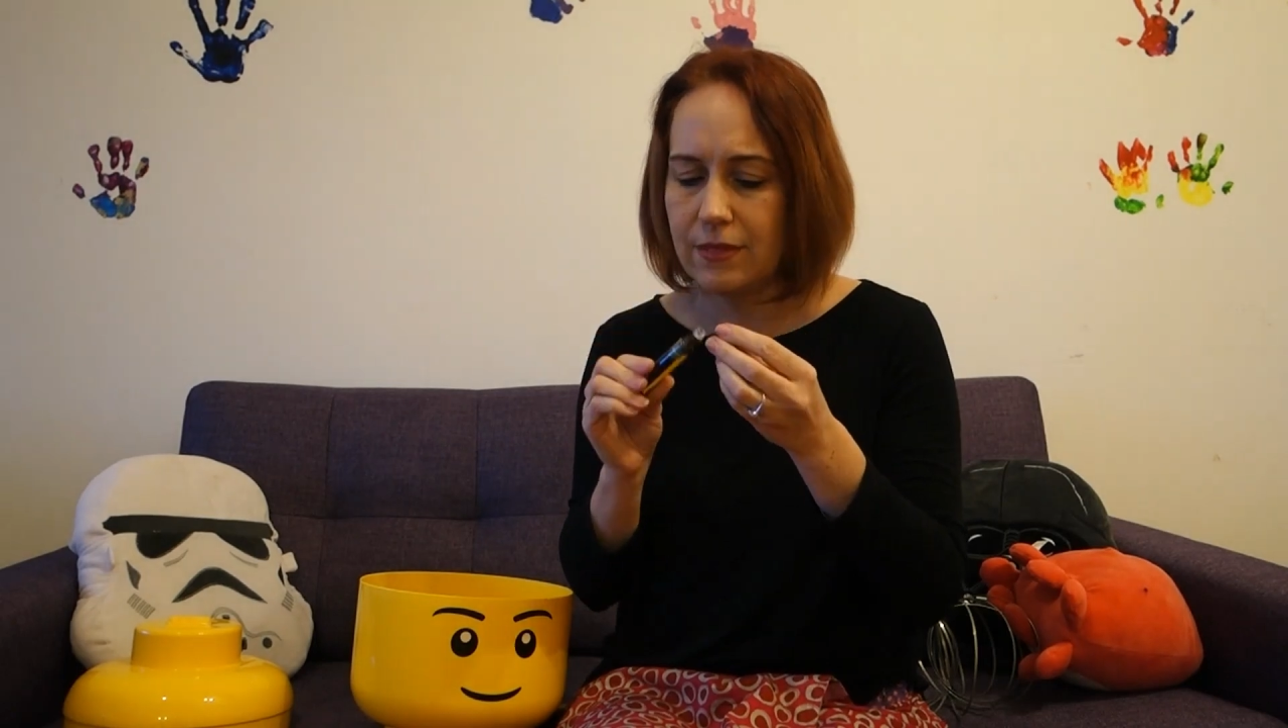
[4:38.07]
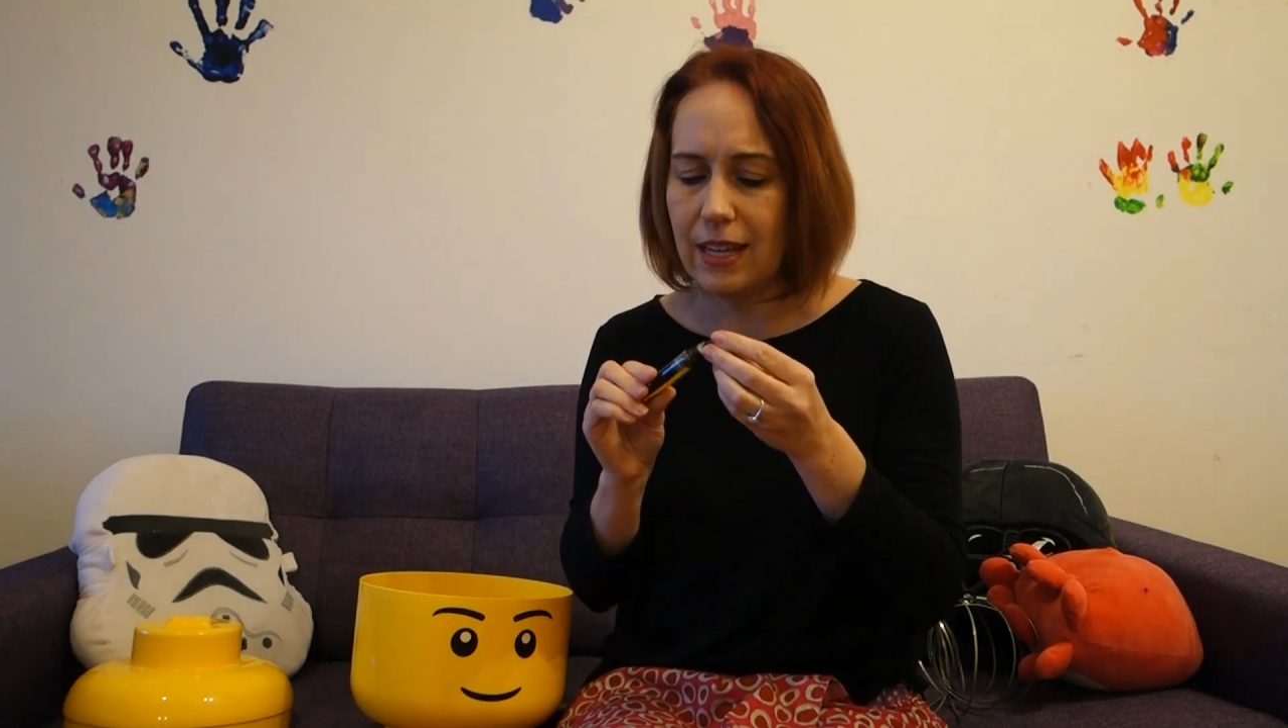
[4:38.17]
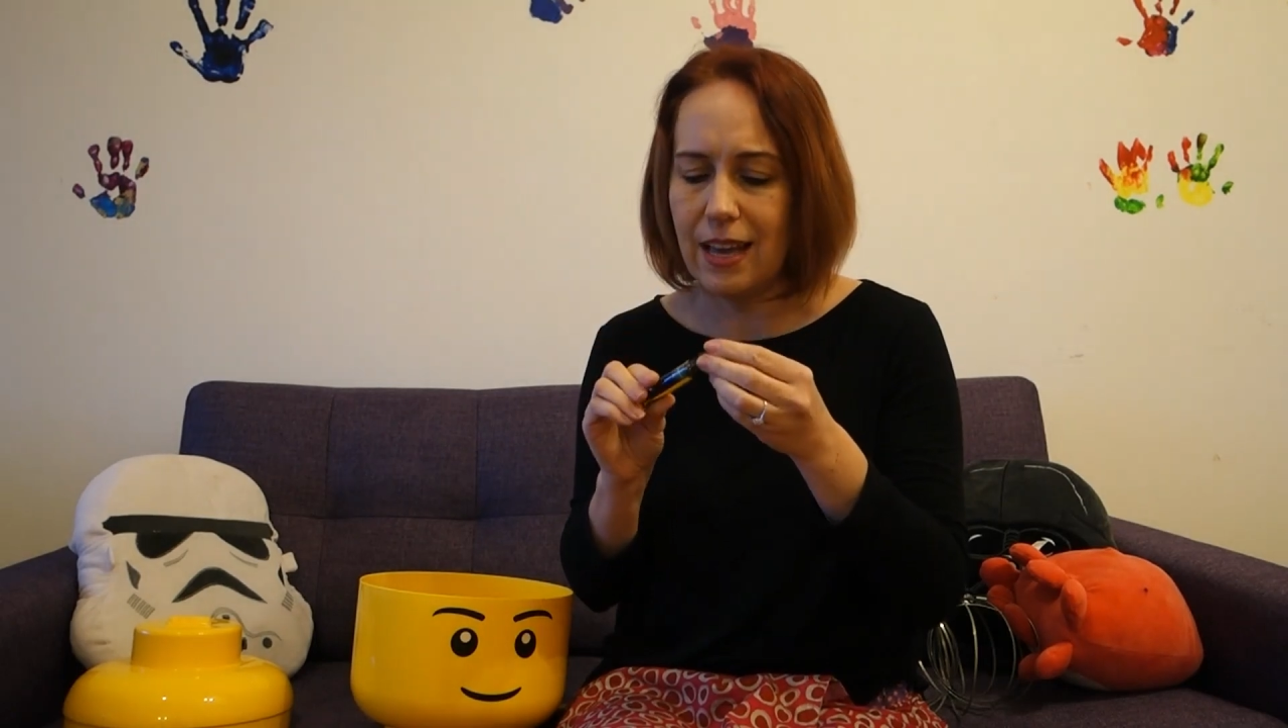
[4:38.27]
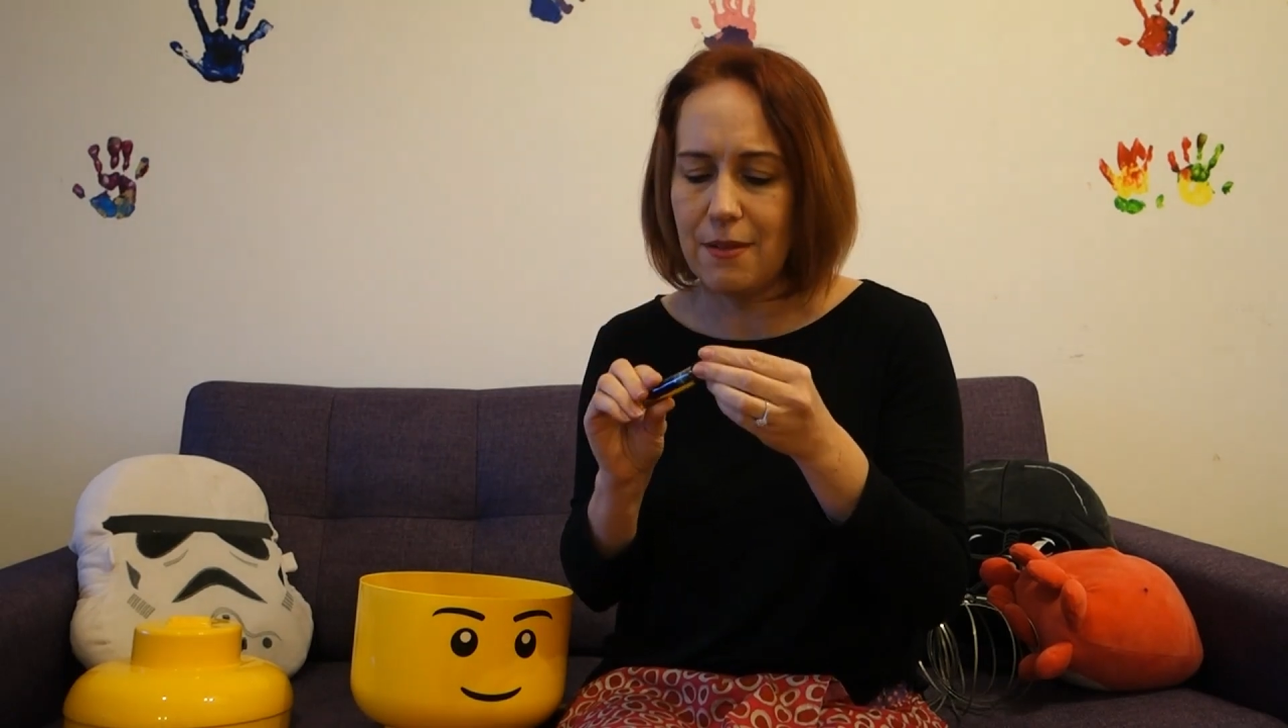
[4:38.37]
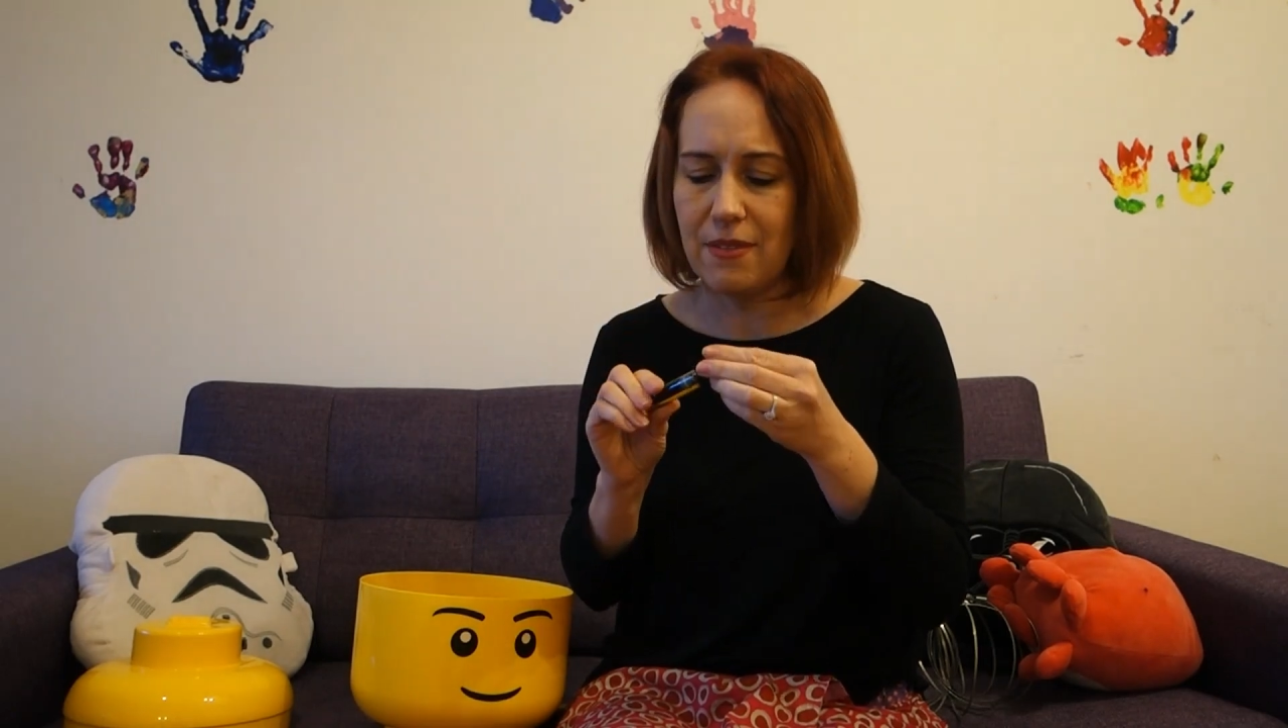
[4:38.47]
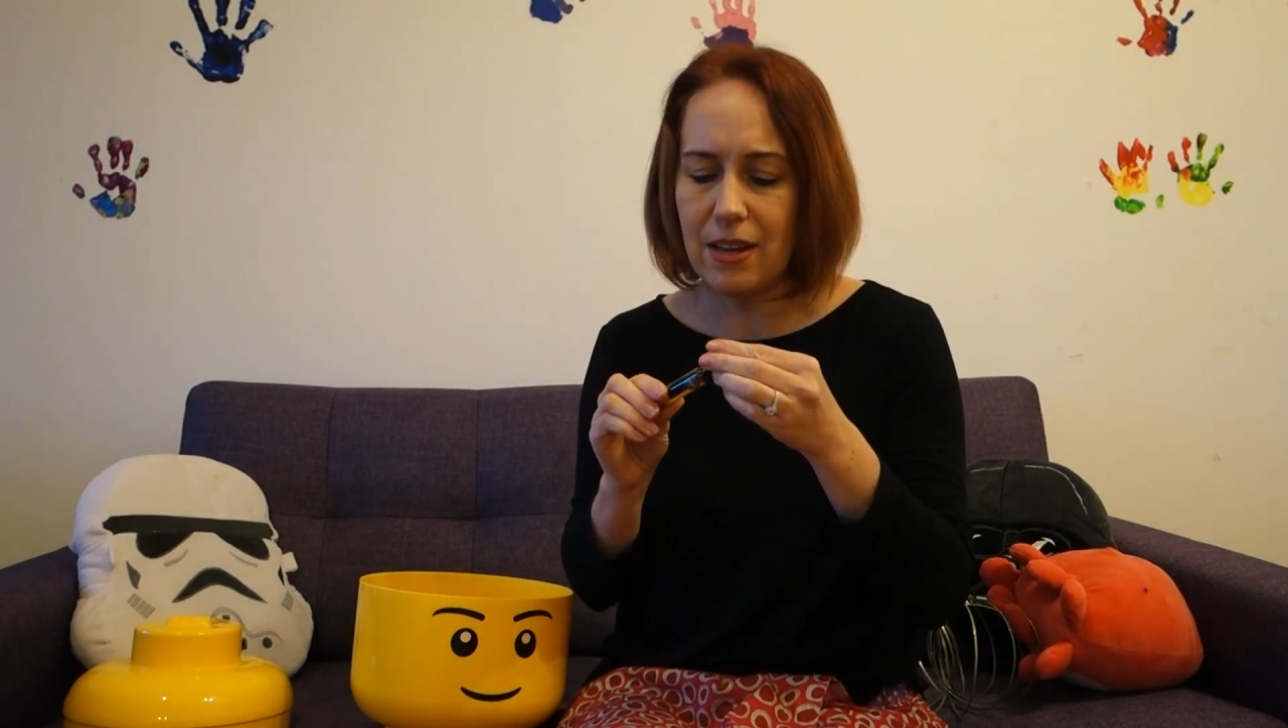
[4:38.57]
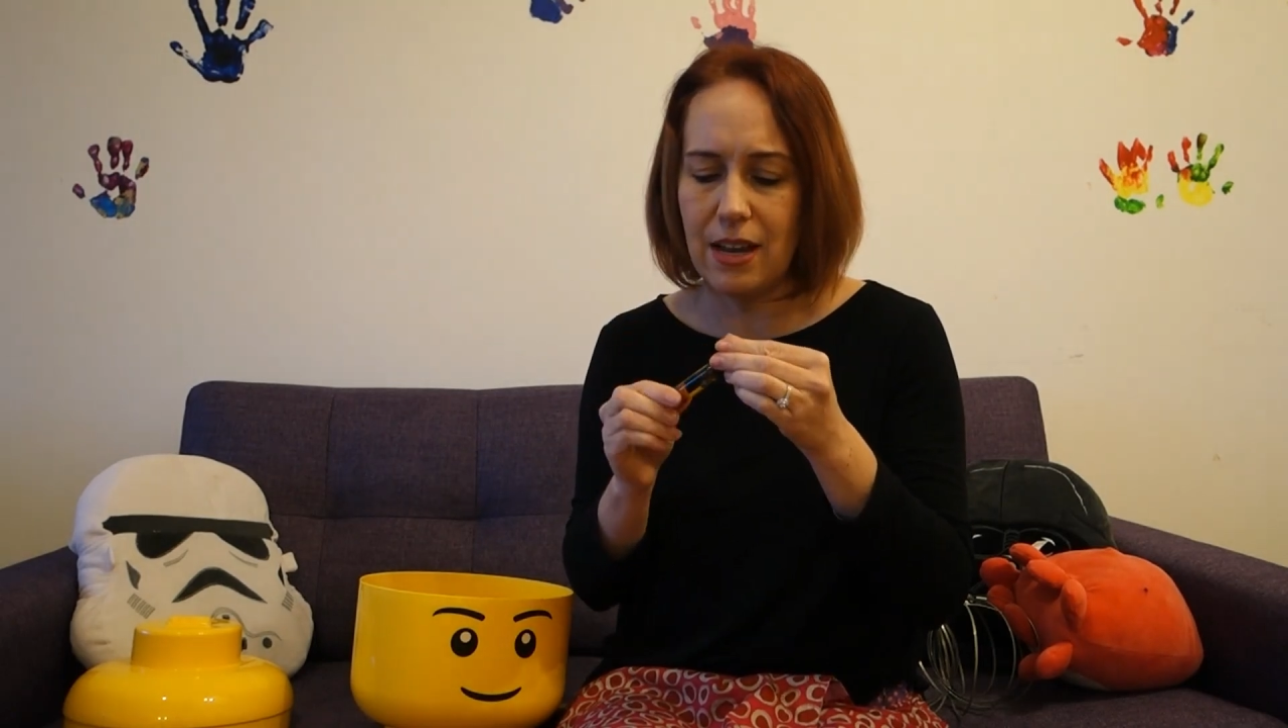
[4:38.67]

Yeah,